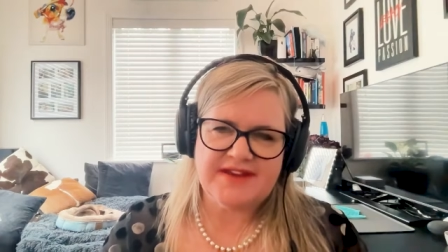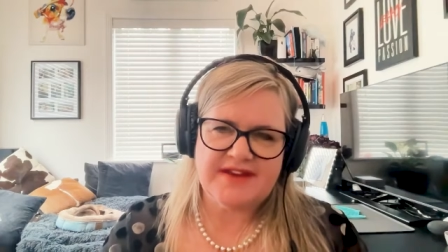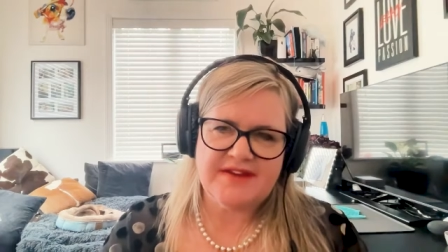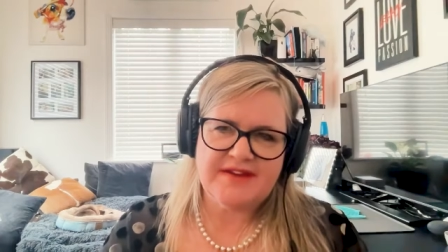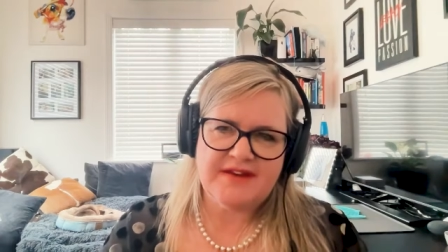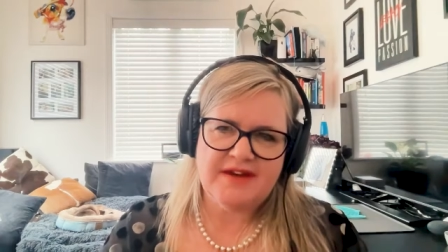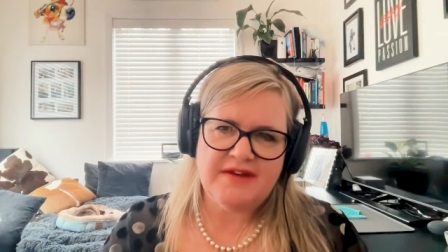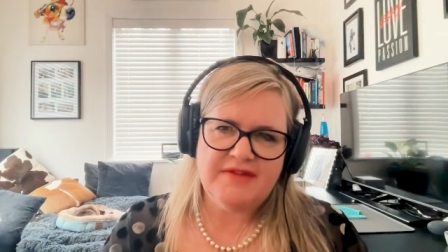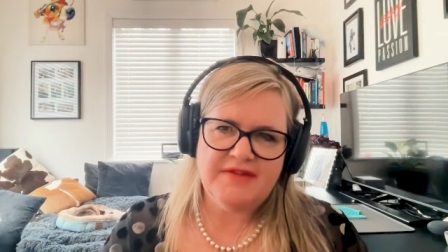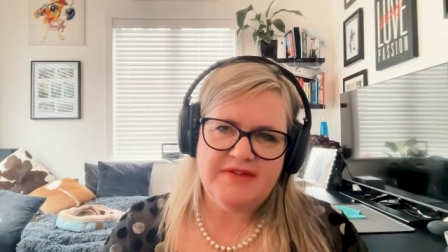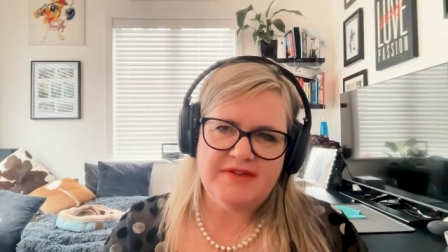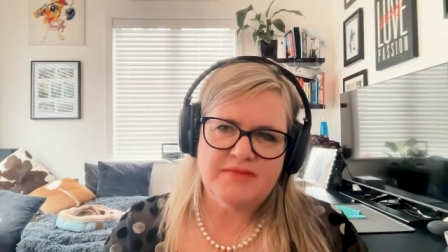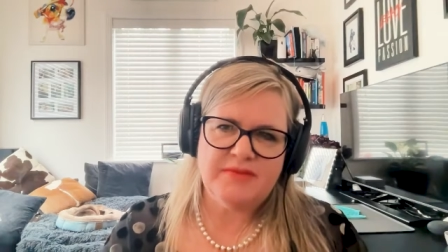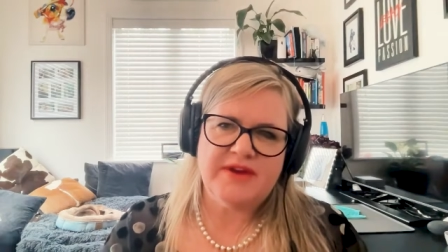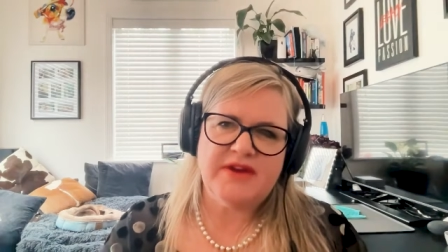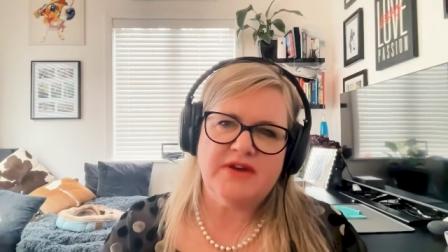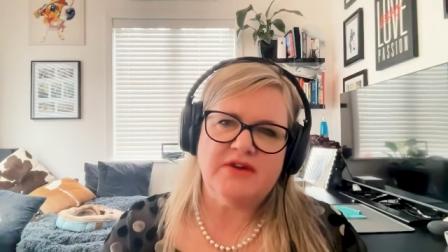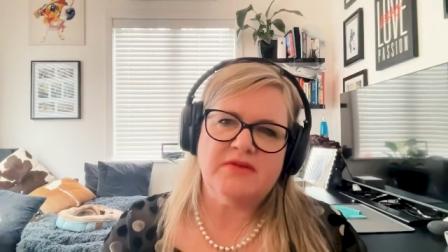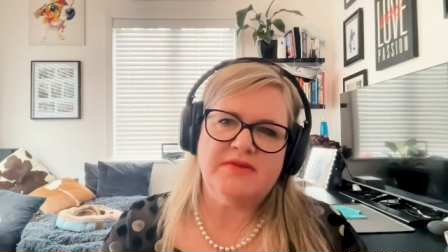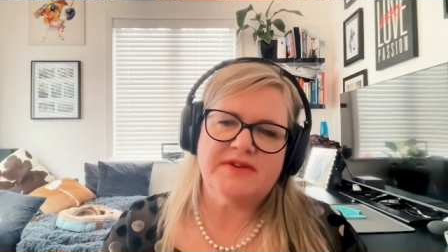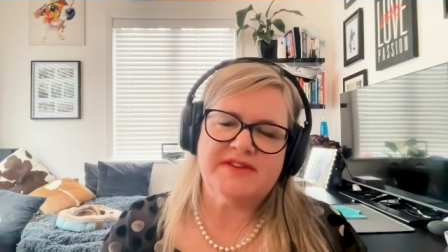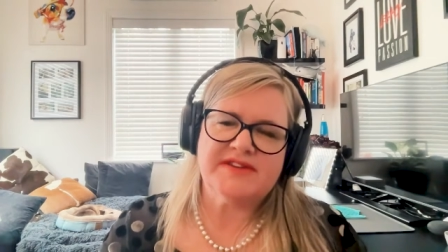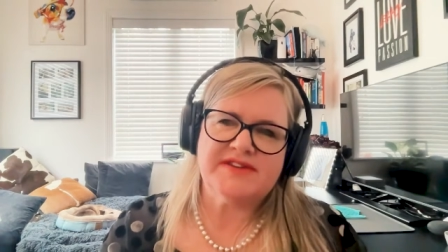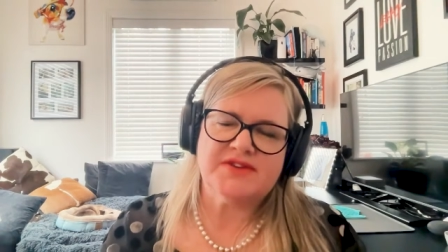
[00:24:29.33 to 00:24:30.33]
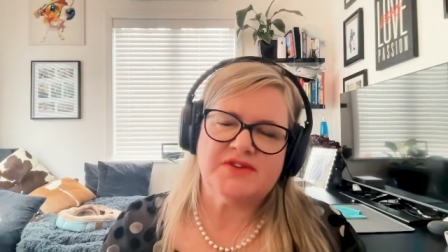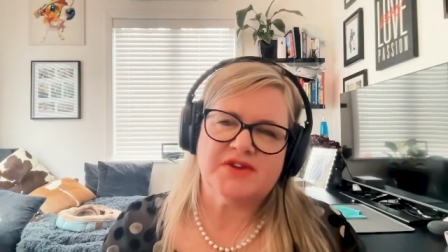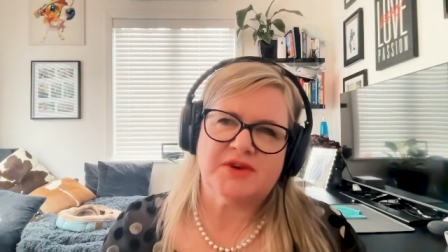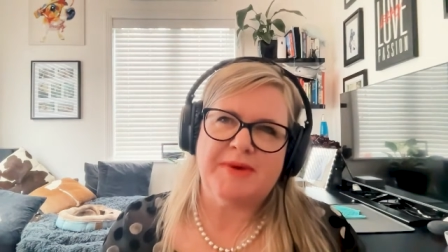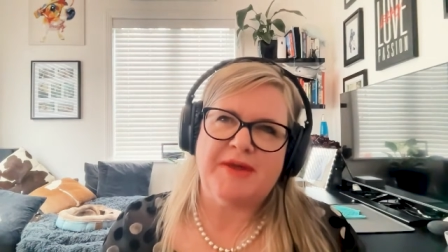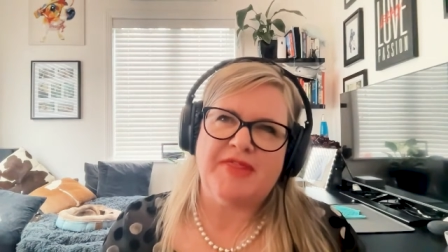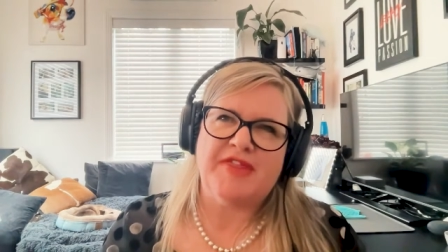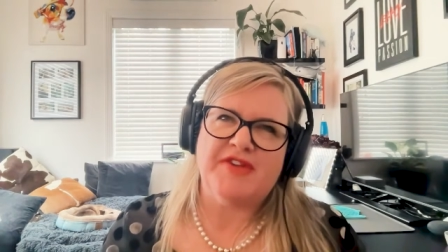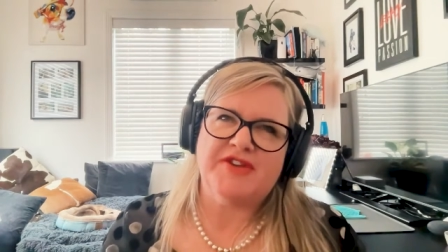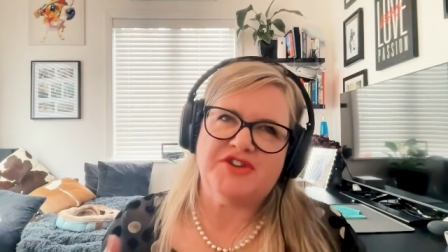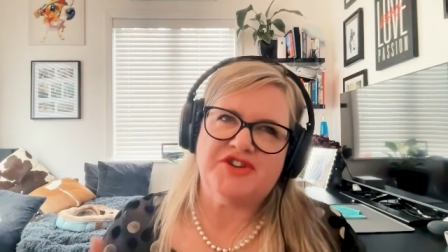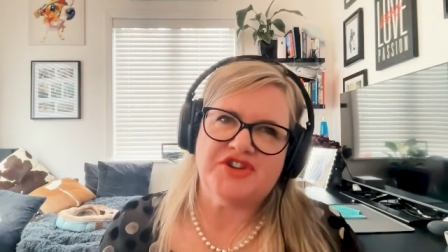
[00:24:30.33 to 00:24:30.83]
know that we always talk
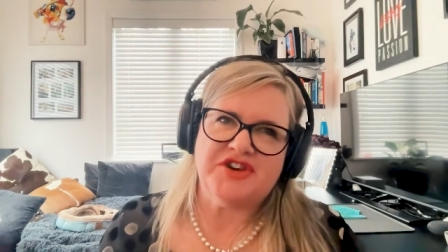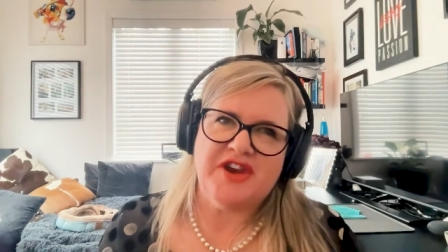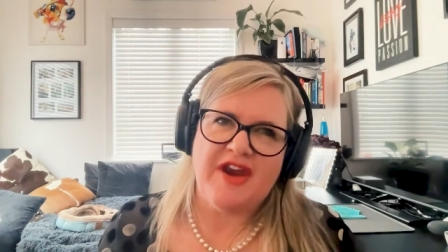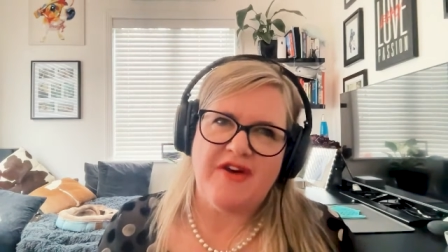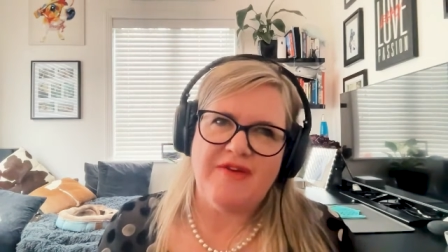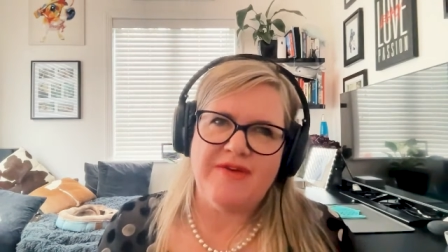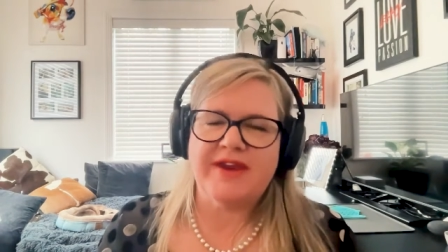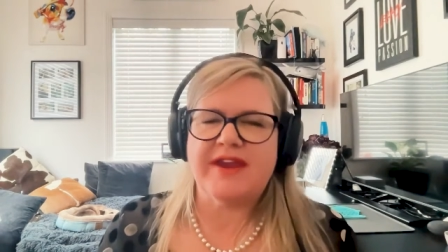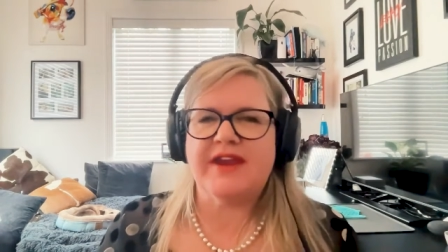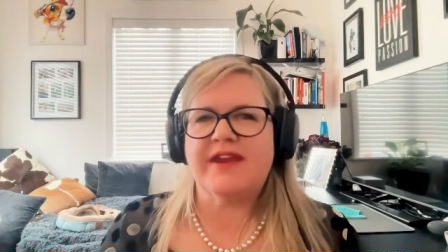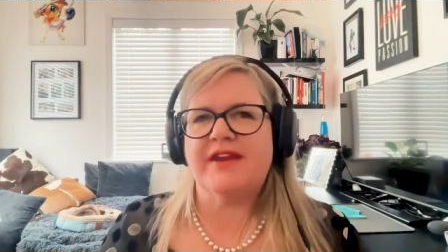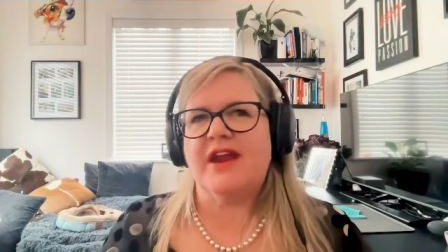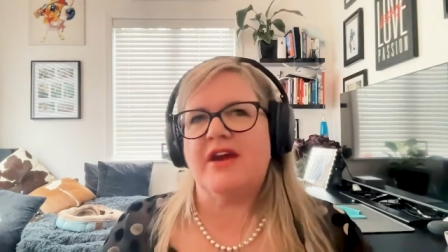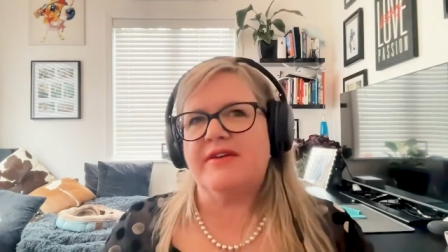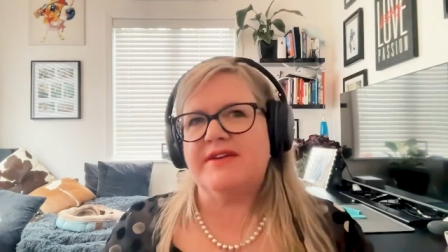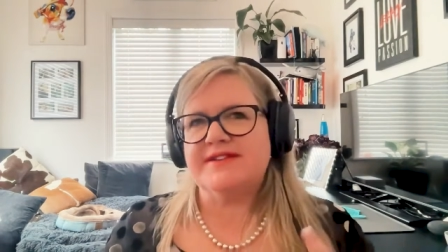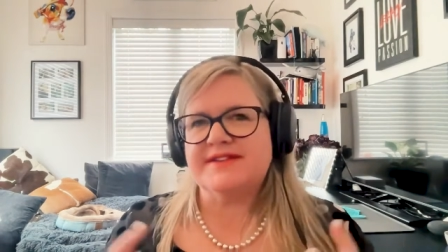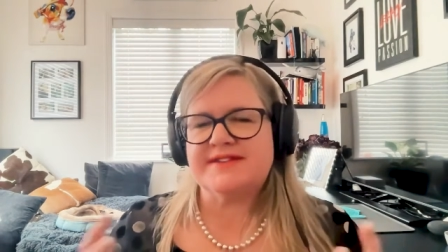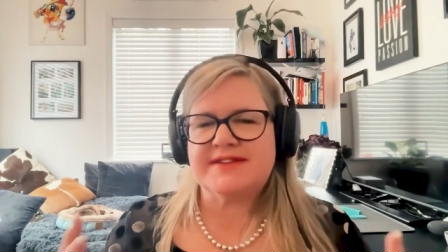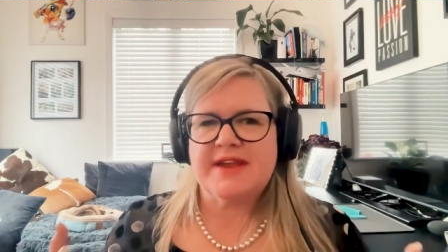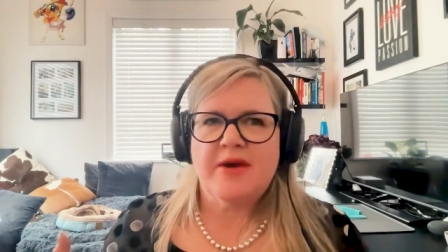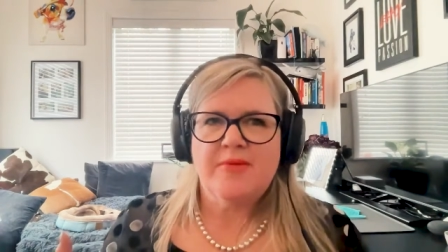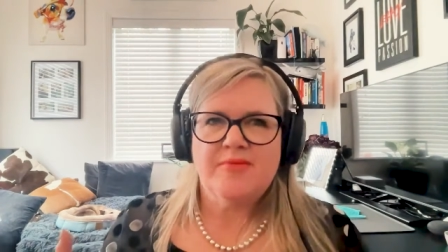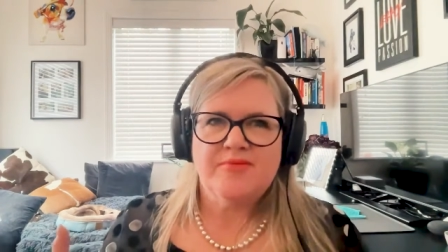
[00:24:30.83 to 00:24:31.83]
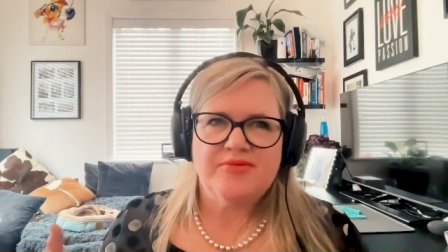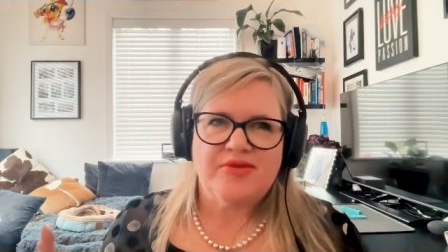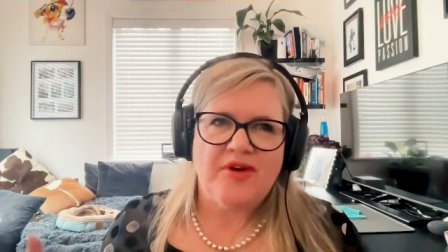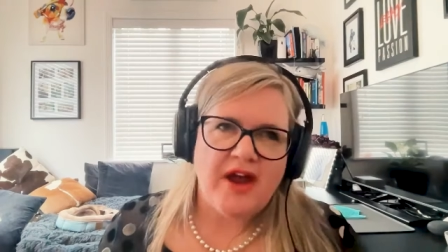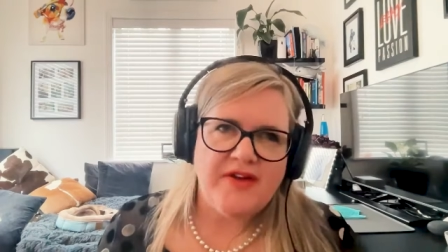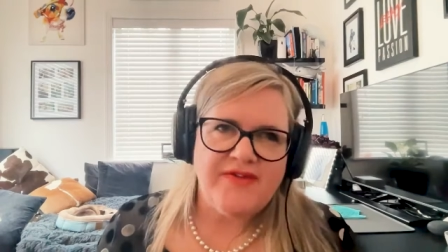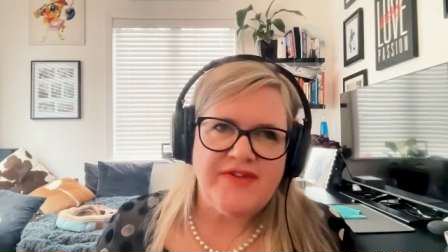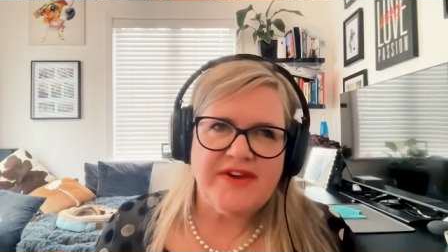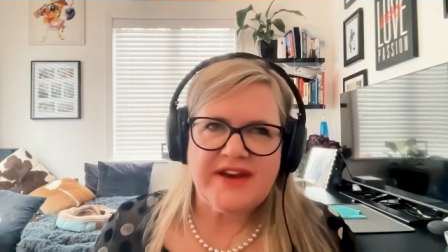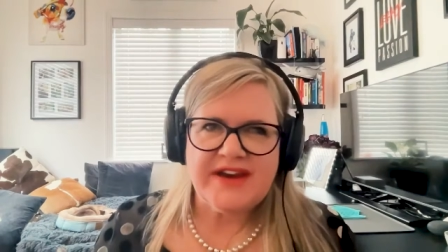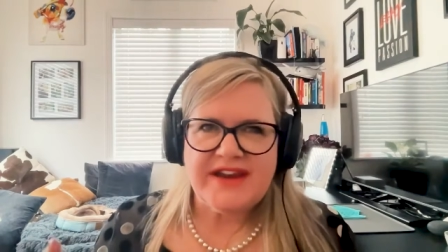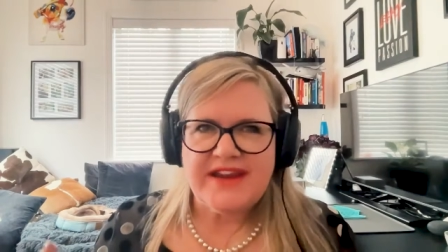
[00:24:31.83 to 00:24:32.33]
about the generic, you know, it's
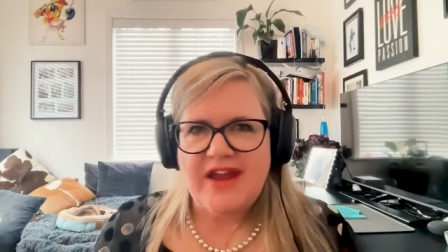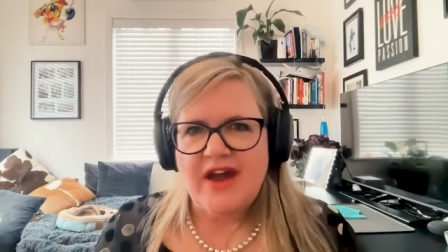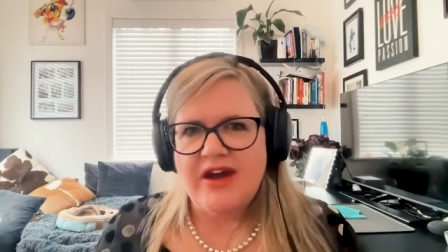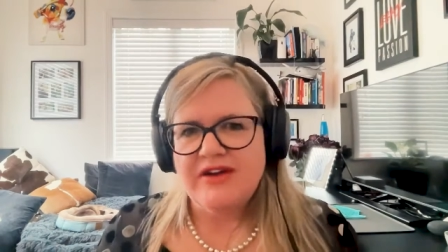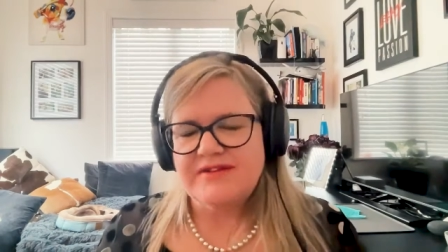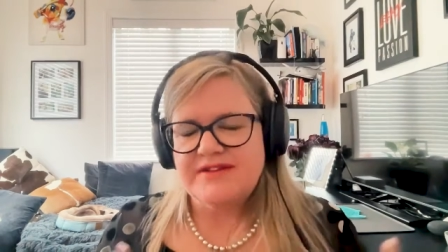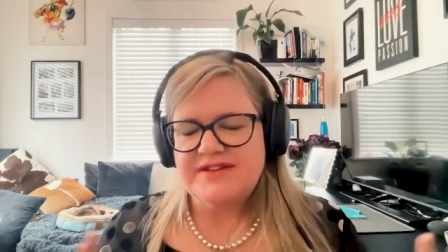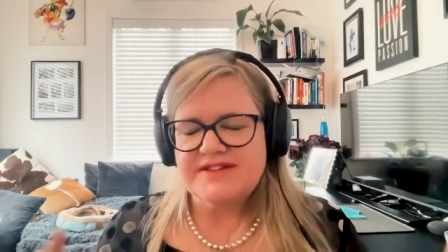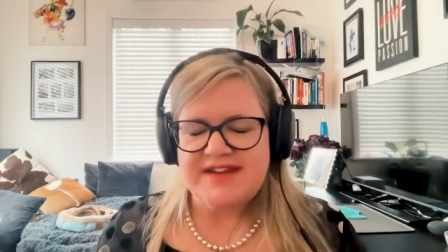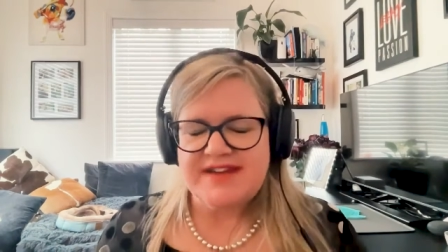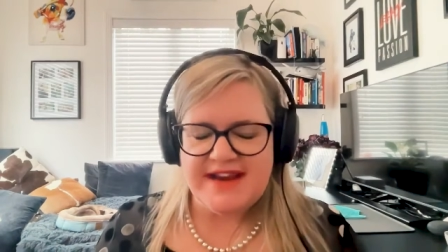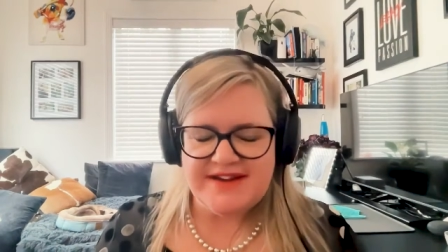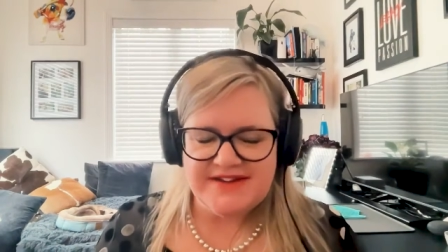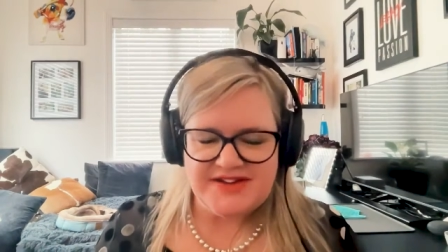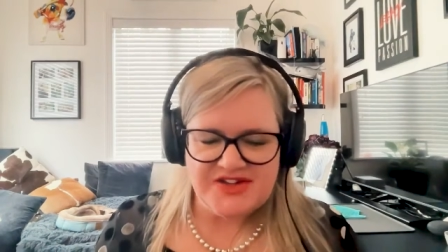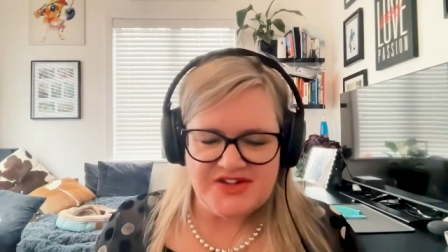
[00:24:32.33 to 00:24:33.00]
privately owned 10 to